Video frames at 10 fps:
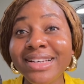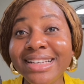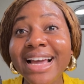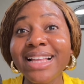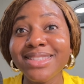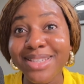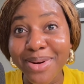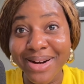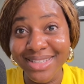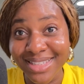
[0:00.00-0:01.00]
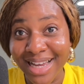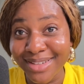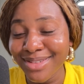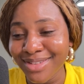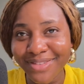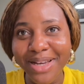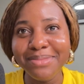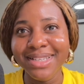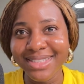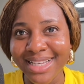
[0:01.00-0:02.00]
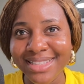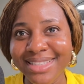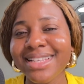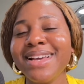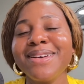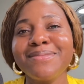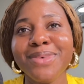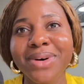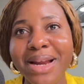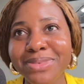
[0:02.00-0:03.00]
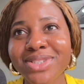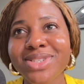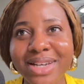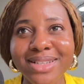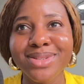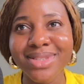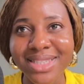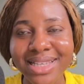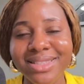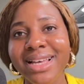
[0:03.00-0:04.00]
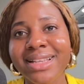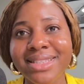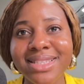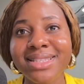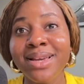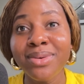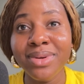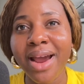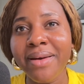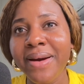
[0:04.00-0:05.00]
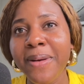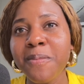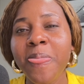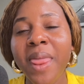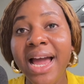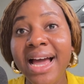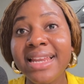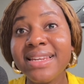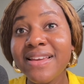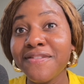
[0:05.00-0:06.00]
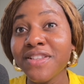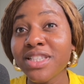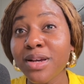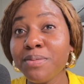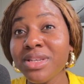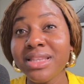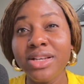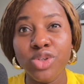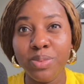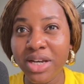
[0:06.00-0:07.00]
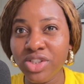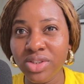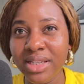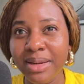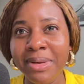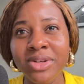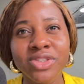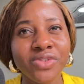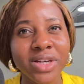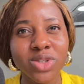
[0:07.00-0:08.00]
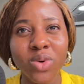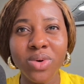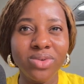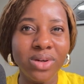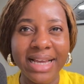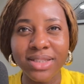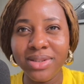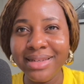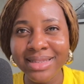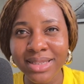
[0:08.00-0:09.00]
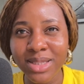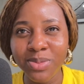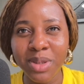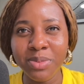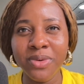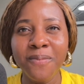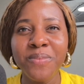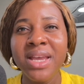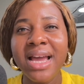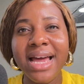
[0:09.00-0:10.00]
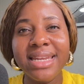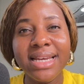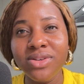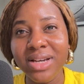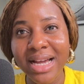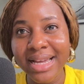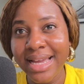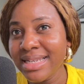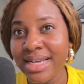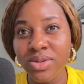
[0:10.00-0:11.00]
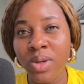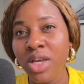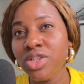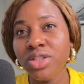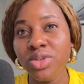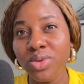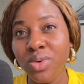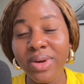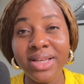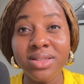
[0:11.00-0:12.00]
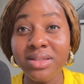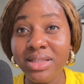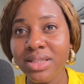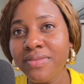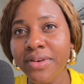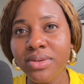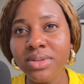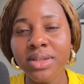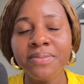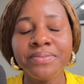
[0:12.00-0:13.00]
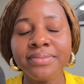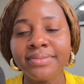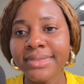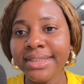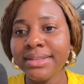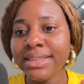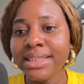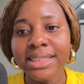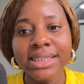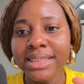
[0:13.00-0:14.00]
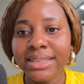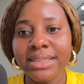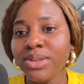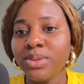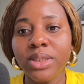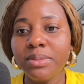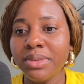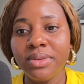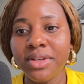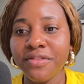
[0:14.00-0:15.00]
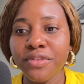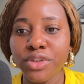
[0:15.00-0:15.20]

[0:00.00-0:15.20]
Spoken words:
get crazy. I don't know if that makes sense. But what I'm just trying to say is that this is a good career. And if it's something that you're passionate about, if you're someone who likes to listen to people and then you can get the education to go into this field, you will not be looking for a